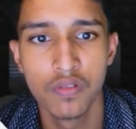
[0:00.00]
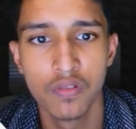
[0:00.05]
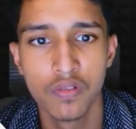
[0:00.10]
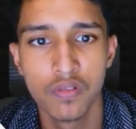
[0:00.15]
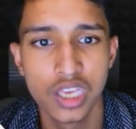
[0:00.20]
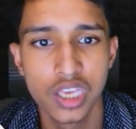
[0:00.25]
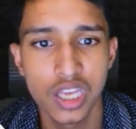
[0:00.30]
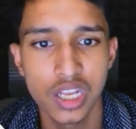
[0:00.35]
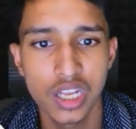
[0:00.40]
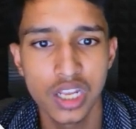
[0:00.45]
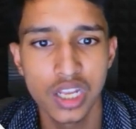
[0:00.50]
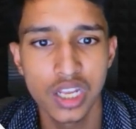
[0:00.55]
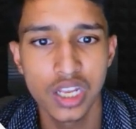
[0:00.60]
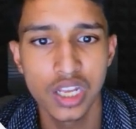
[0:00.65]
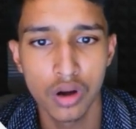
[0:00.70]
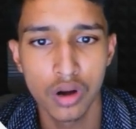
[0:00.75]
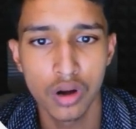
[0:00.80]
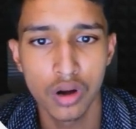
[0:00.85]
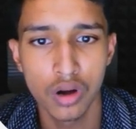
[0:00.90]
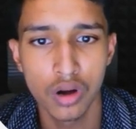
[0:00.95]
we get
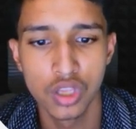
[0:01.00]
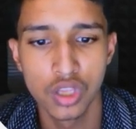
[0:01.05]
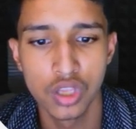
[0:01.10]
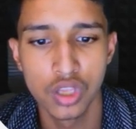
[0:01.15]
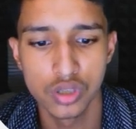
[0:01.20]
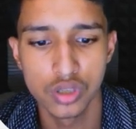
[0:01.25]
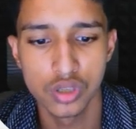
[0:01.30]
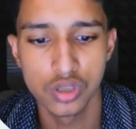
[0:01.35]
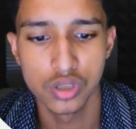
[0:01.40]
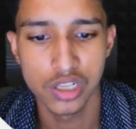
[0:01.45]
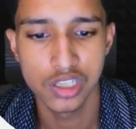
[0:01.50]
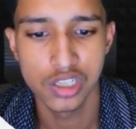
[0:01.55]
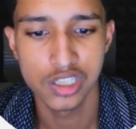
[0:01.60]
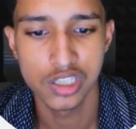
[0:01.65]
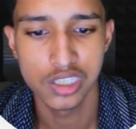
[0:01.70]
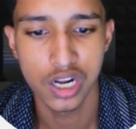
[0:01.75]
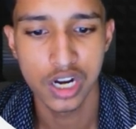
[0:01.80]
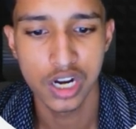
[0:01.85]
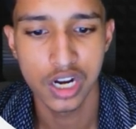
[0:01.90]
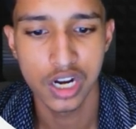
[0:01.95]
all of these
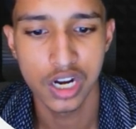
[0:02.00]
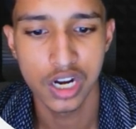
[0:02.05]
results that